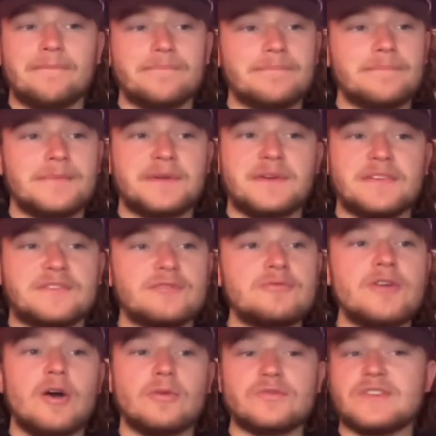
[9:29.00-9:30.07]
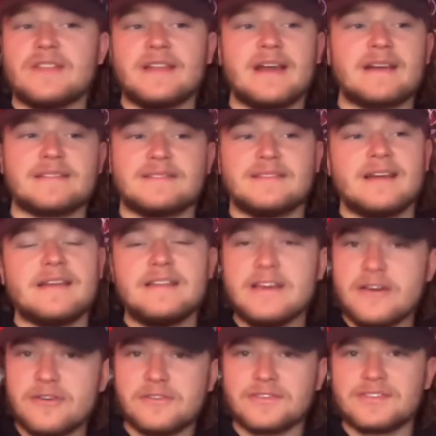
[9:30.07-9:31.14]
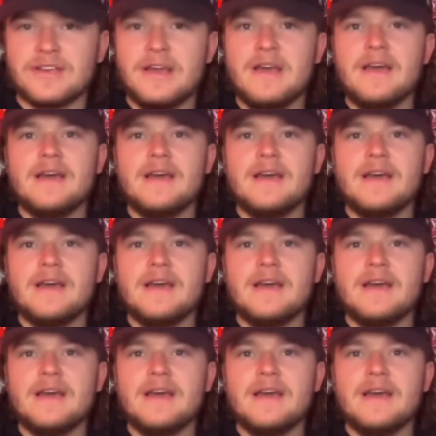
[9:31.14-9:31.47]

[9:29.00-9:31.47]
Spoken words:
Because who knows, in the next 10 years,